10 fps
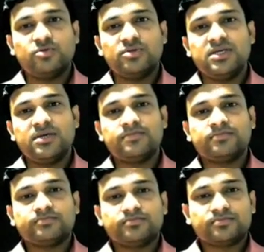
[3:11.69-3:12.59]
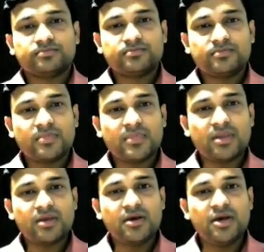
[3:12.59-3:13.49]
to the
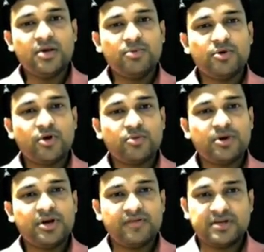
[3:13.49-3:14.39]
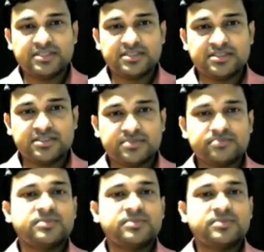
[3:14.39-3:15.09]
input output devices.